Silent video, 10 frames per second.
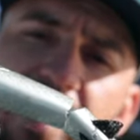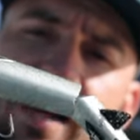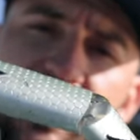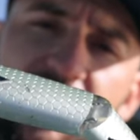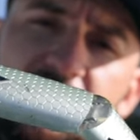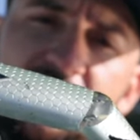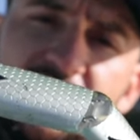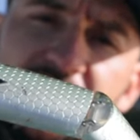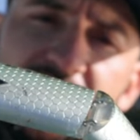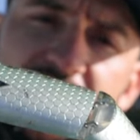I love
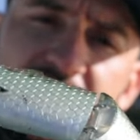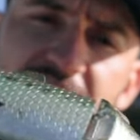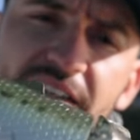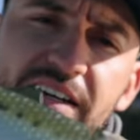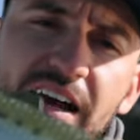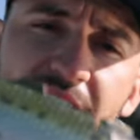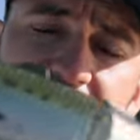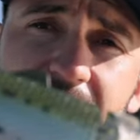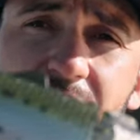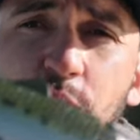this thing. I
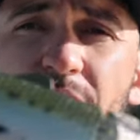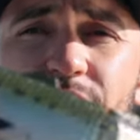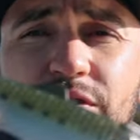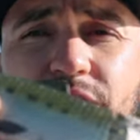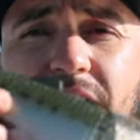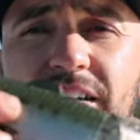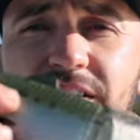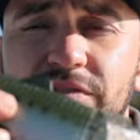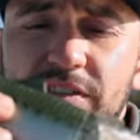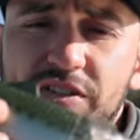can't wait for you guys
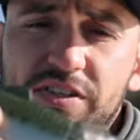to fish